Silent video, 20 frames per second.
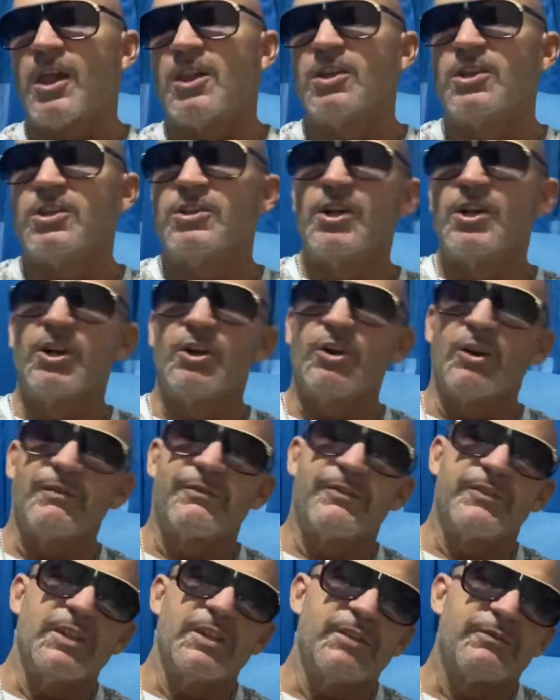
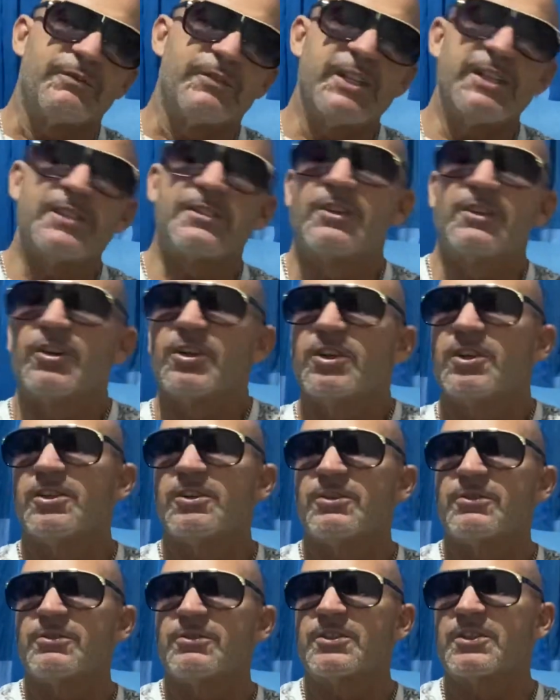if these
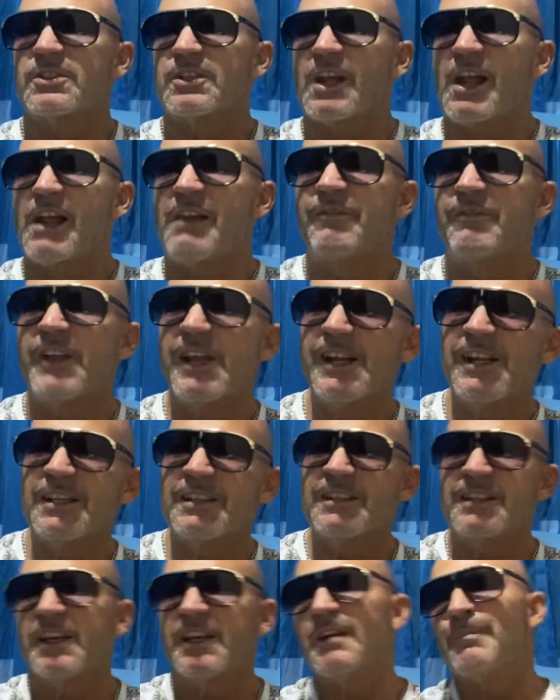girls, if they get their